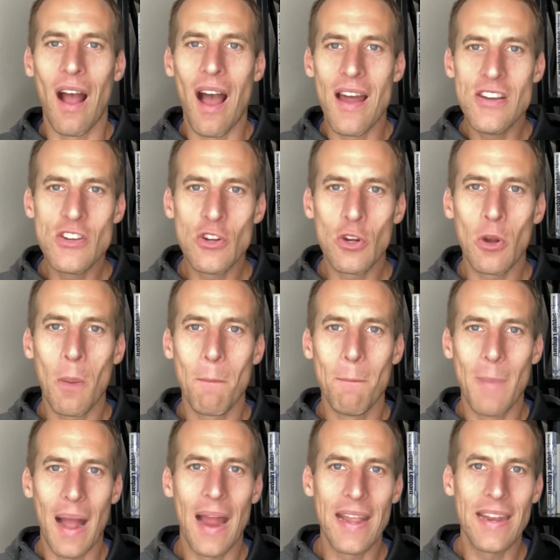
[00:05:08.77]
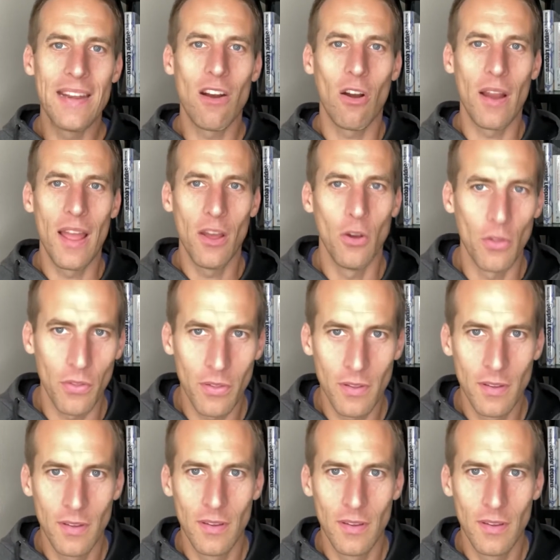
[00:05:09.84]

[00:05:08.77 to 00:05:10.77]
undermining our health,